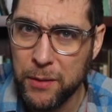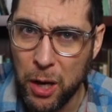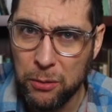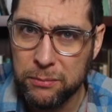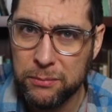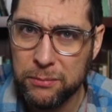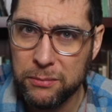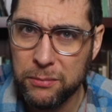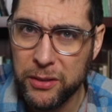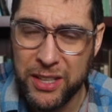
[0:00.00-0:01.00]
No.
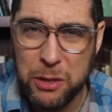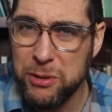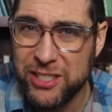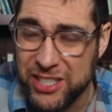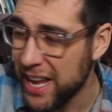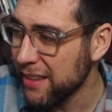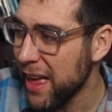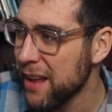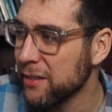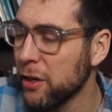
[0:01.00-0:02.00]
Is anyone saying
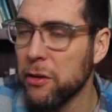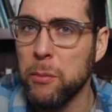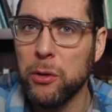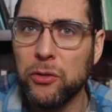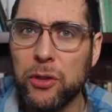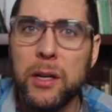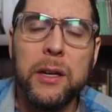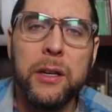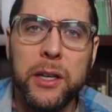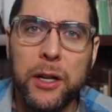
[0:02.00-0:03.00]
that? You know, the most,
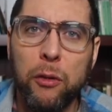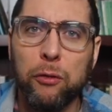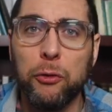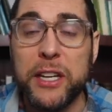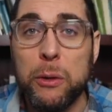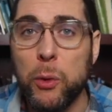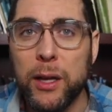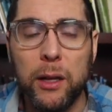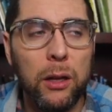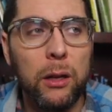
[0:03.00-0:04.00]
you know, free
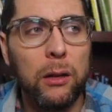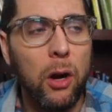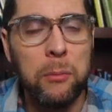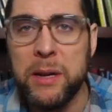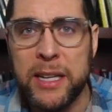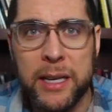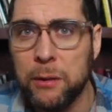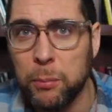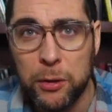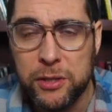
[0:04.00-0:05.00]
will
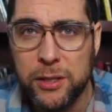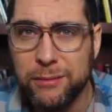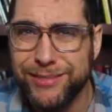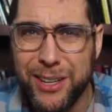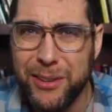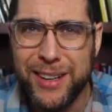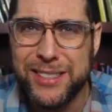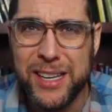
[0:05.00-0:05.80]
Arminian person? No, they're not